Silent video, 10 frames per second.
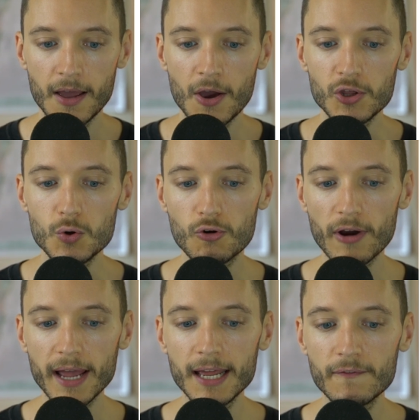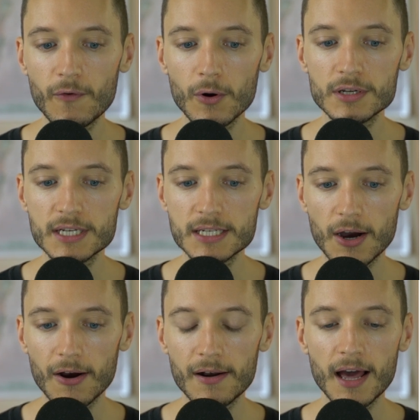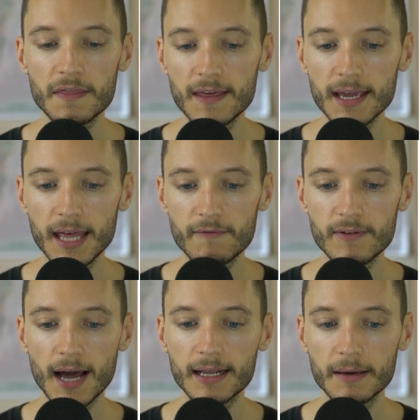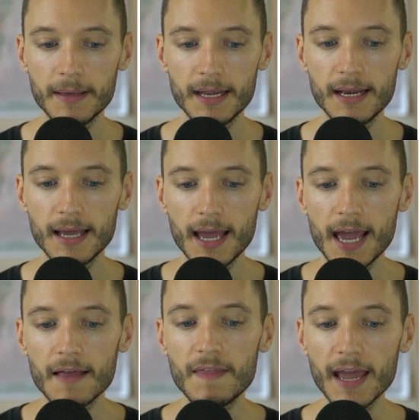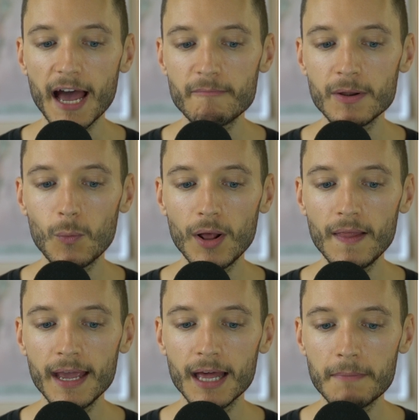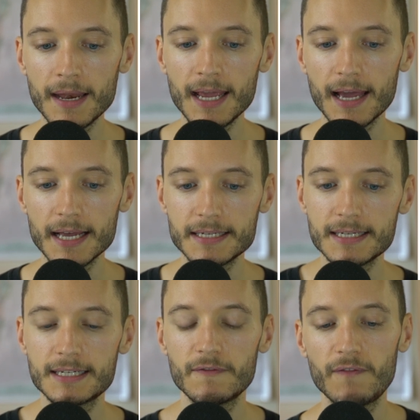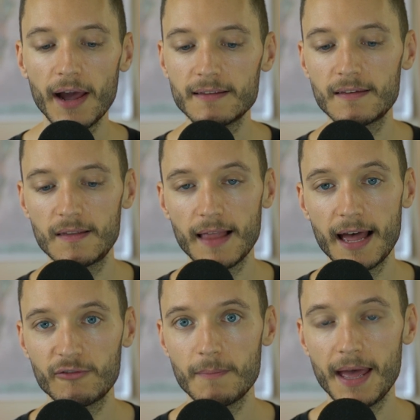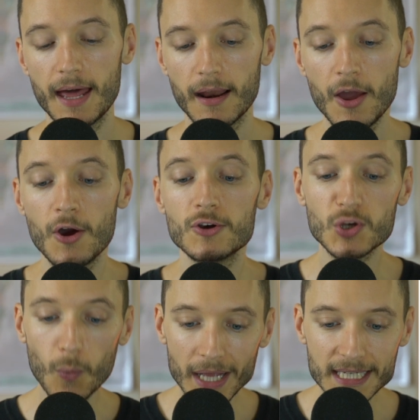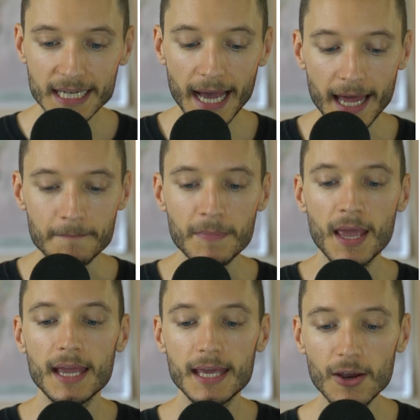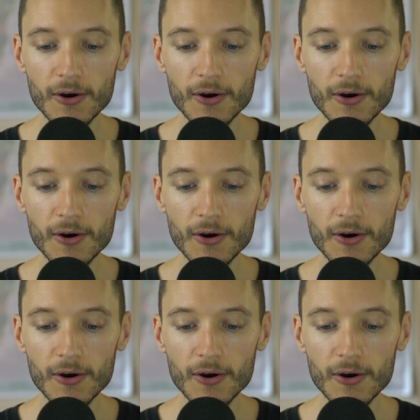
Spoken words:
Ukrainian forces are nothing if not committed. They have been willing in many cases to fight to the last man. So once again, here